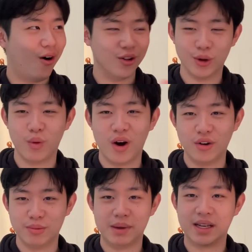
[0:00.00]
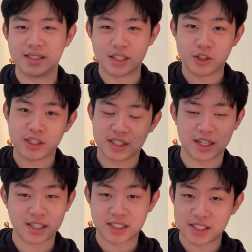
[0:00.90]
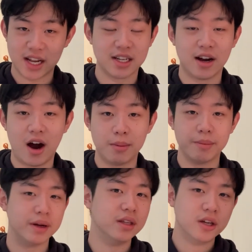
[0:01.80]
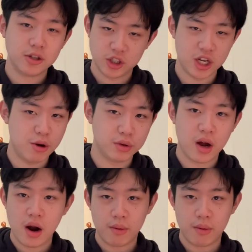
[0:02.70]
on the world because it's just like the standard armament shield